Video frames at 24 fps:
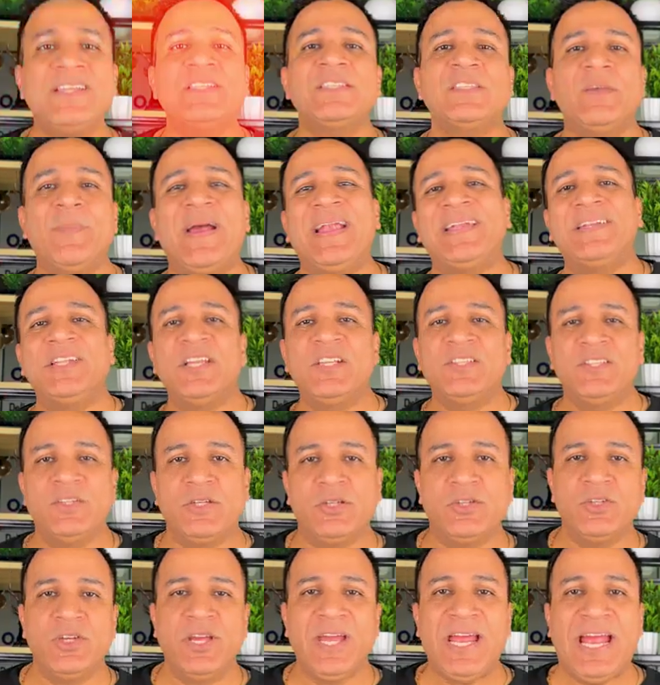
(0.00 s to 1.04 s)
is semantic
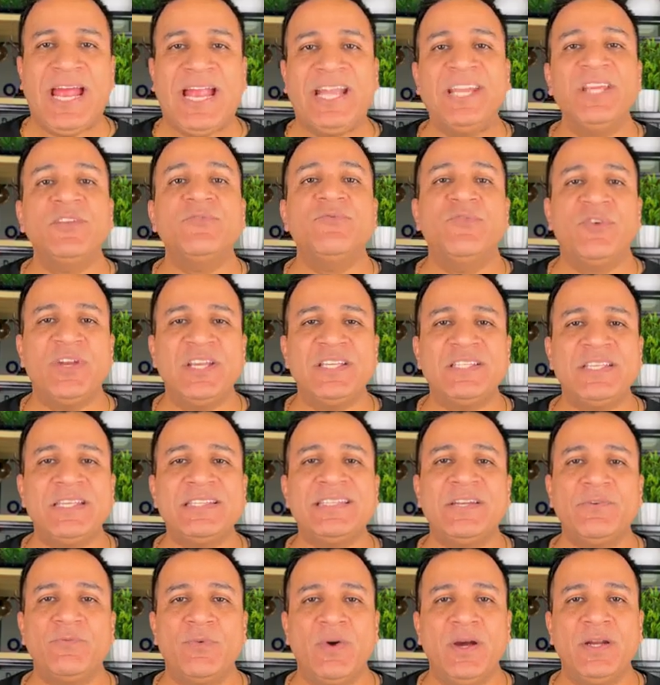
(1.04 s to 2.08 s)
search? Adding phrases
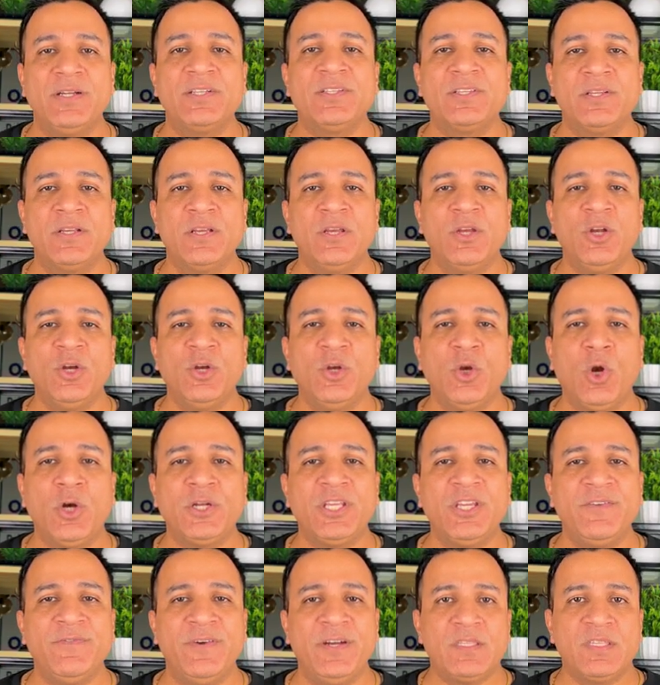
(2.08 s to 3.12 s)
and words, not
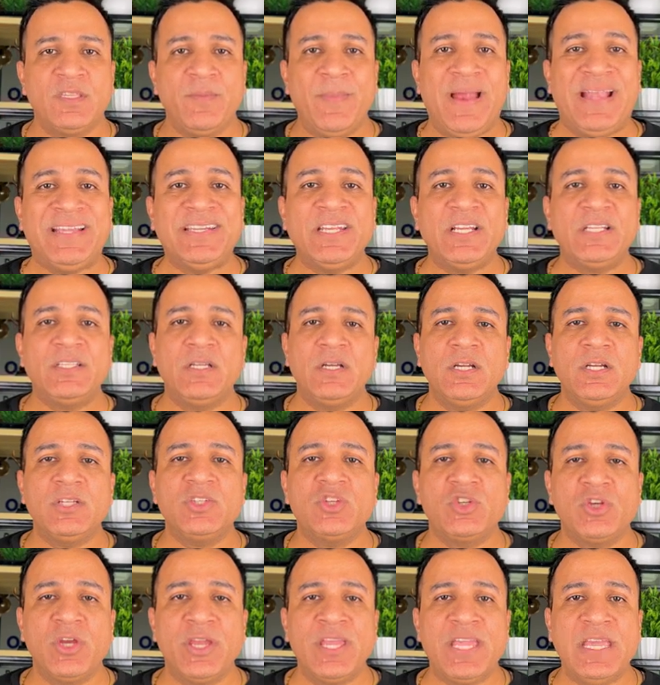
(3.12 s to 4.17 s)
keywords. Semantic
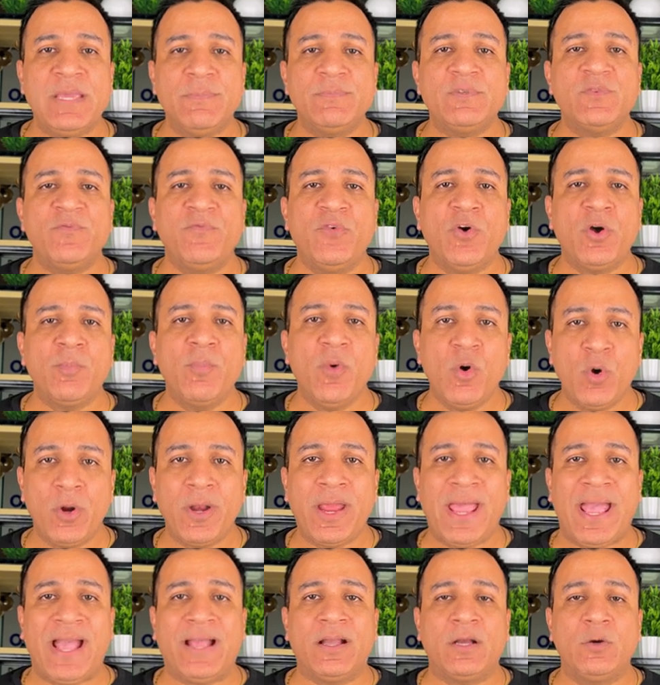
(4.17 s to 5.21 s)
search aims for more
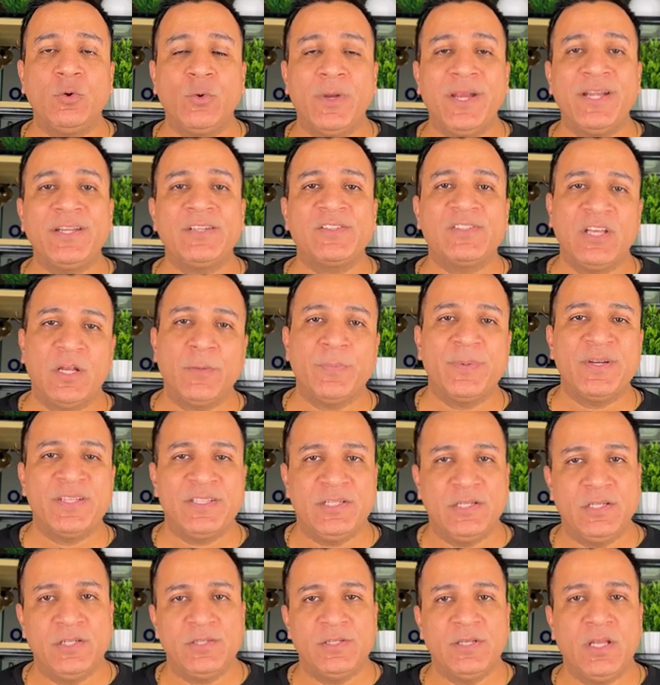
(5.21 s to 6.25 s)
accurate search
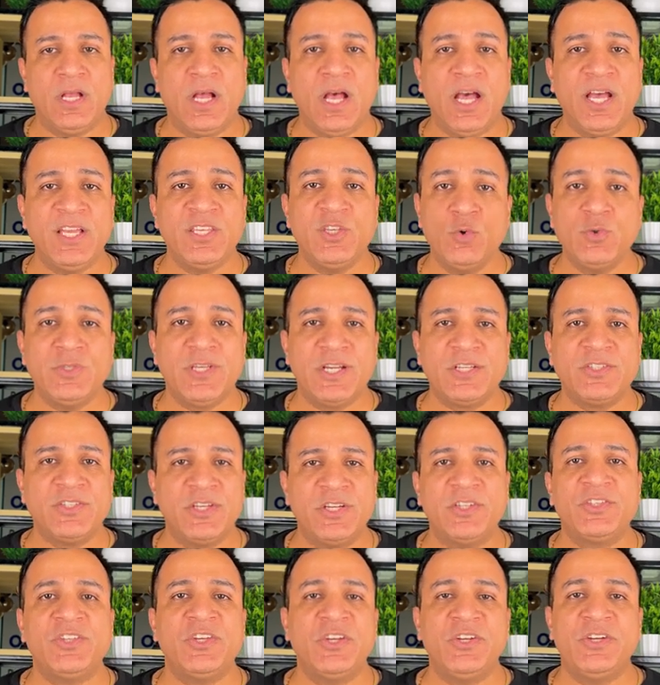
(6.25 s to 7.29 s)
results. A user
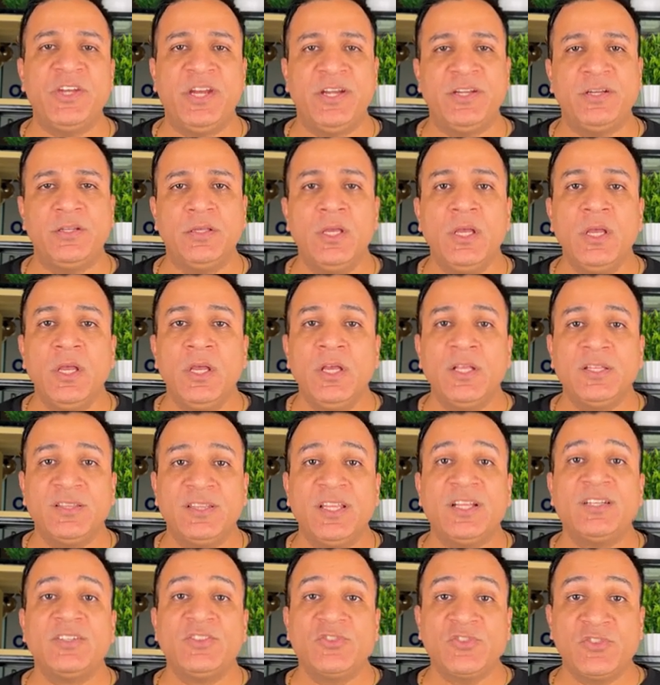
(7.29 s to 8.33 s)
search intent.
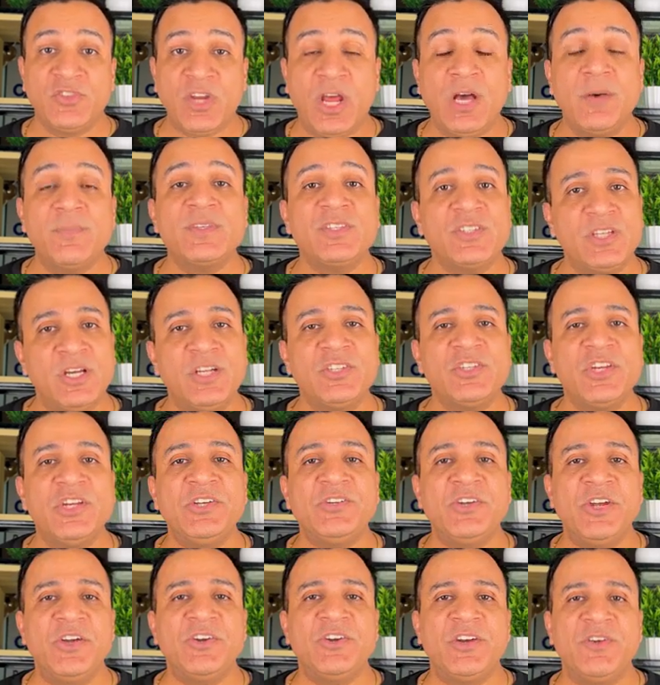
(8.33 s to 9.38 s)
The term search
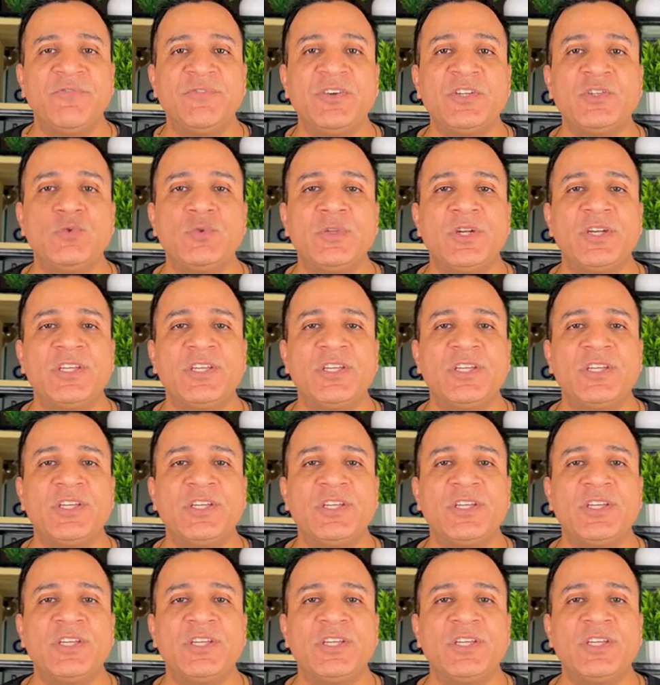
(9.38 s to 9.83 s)
intent refers to the